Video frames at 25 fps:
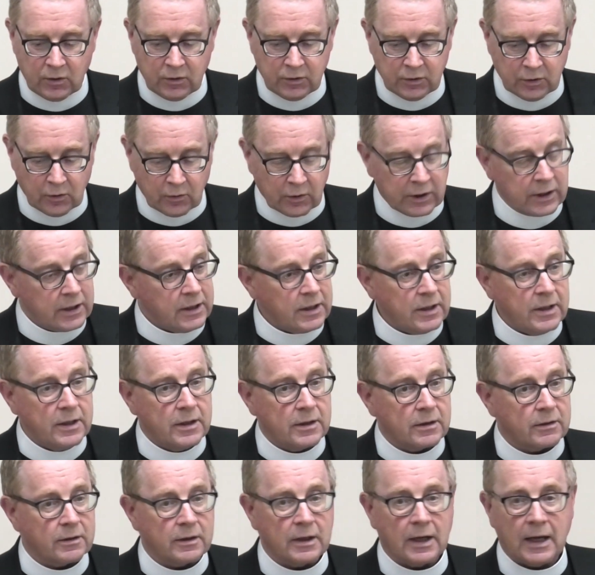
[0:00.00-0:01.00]
you
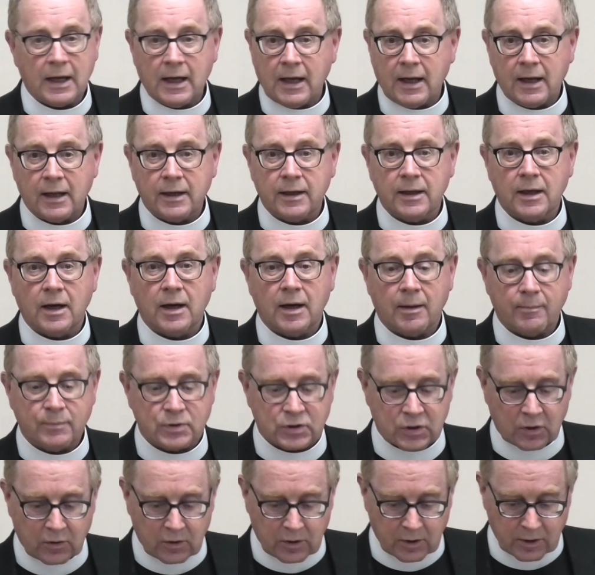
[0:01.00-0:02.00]
hear and
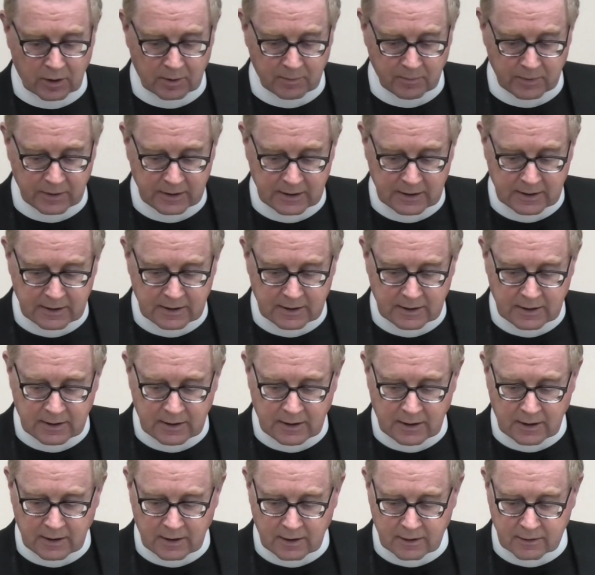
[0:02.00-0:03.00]
absorb,
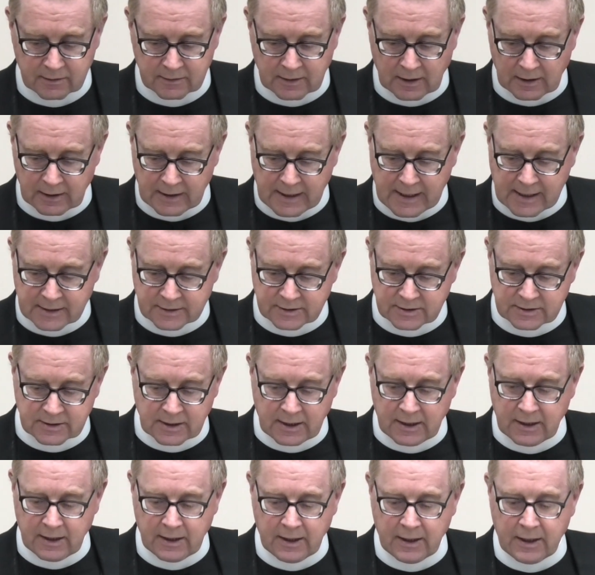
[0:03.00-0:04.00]
the
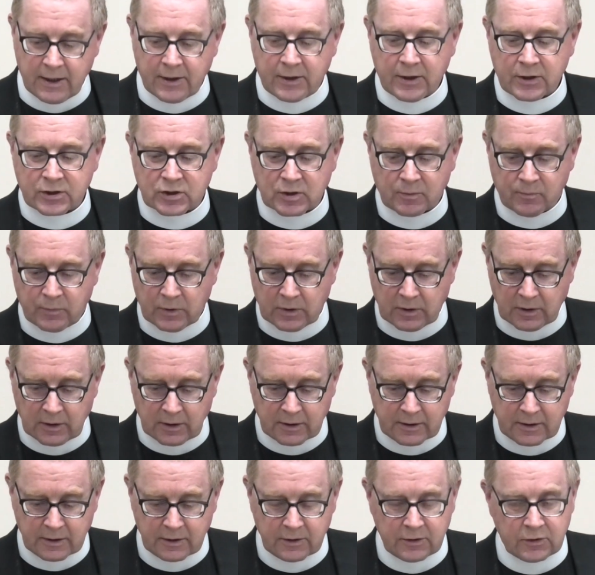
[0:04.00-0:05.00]
less
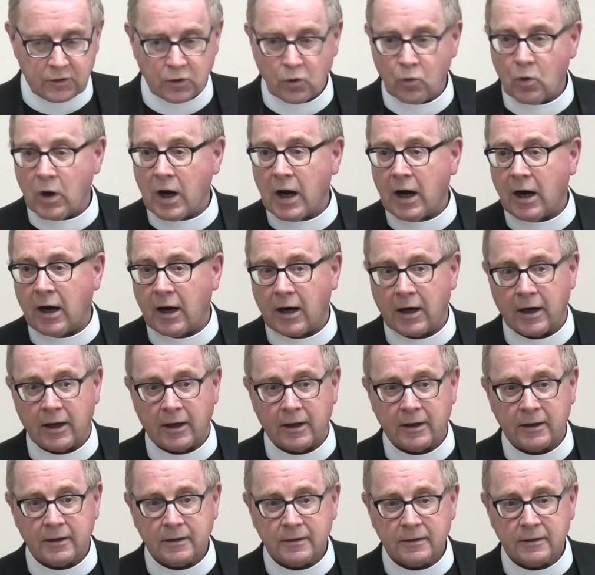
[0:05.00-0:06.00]
irritable you are.